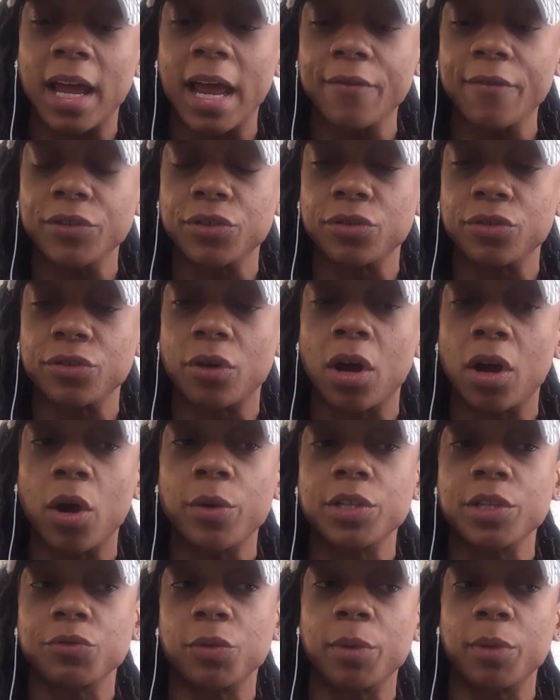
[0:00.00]
I have to
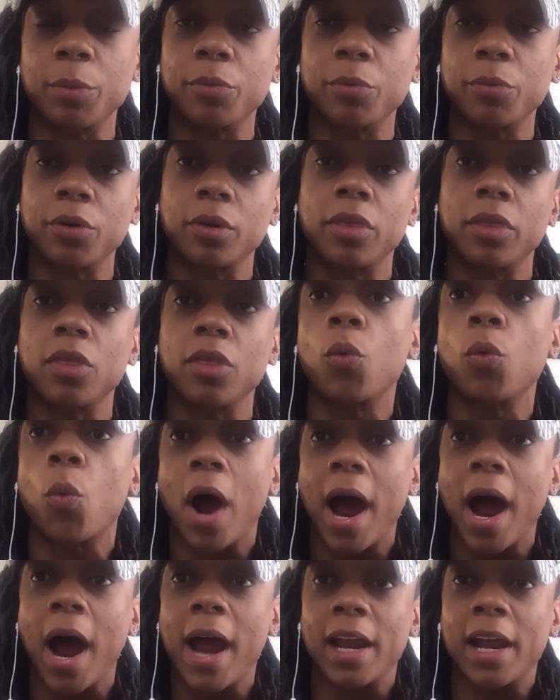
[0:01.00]
always remember the
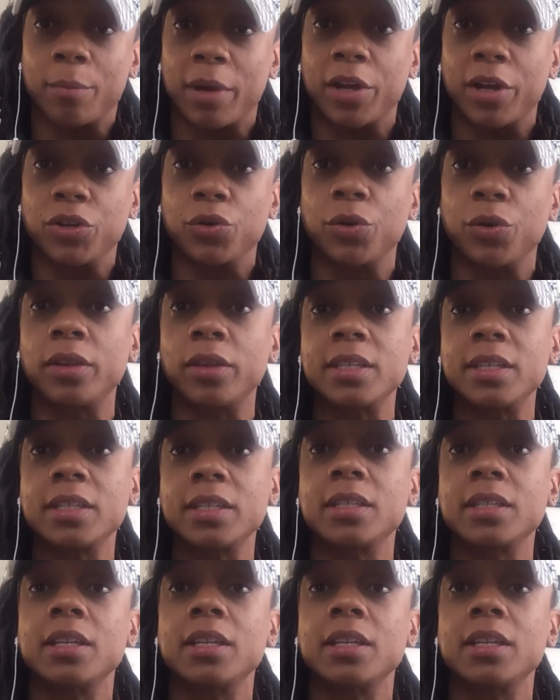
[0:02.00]
why am I doing this,